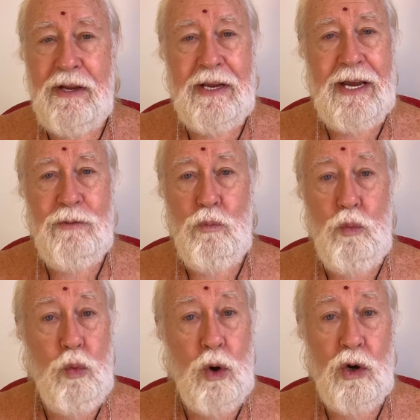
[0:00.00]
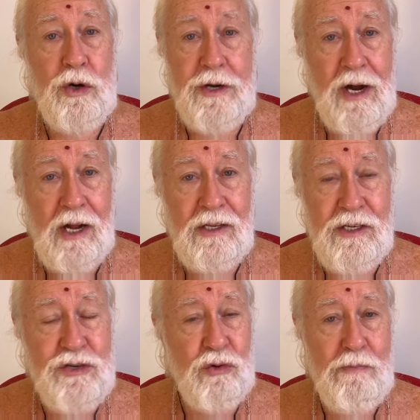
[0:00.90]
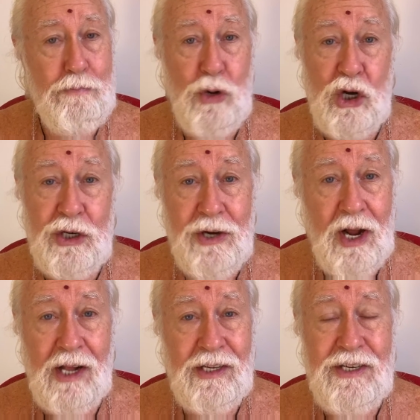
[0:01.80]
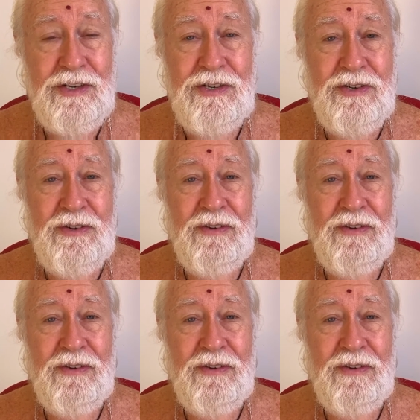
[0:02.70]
get word knowledge or book knowledge,